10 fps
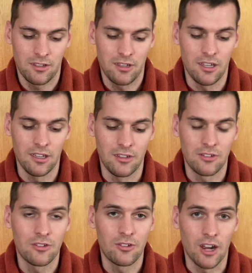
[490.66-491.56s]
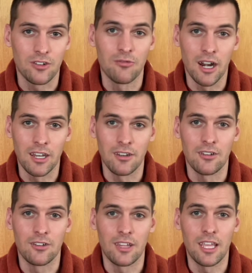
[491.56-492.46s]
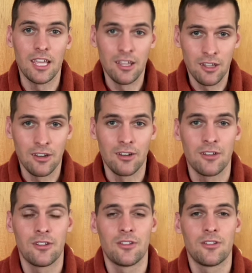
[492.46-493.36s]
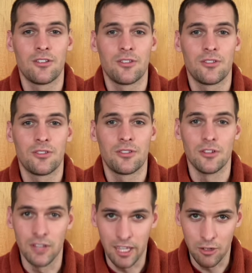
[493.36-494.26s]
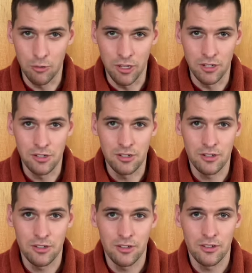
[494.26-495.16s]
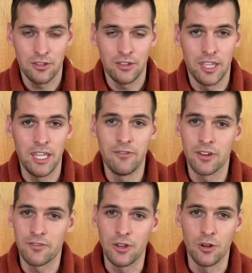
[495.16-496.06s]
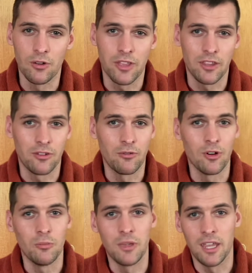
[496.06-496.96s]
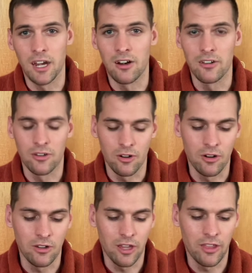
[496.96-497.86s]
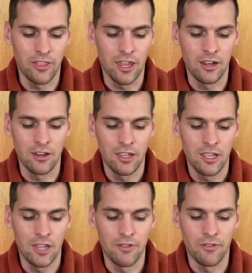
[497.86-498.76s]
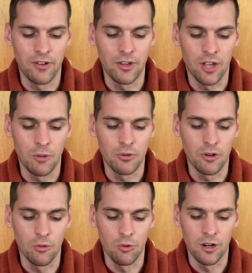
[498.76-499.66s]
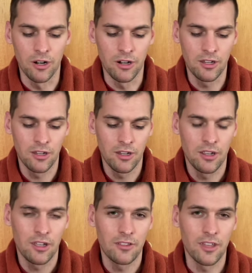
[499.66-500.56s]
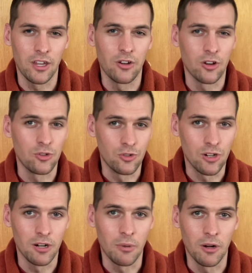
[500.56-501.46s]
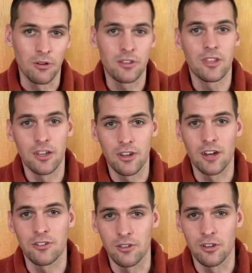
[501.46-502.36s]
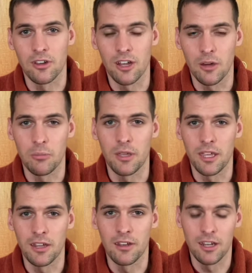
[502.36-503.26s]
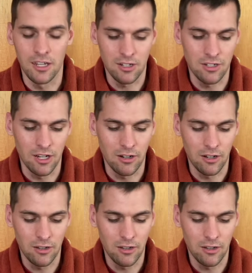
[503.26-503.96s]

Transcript: is to actually write it in the language, even if you know that there will be errors and all. And then if ever you come to a word that you're not too sure about, then to actually look it up in a dictionary.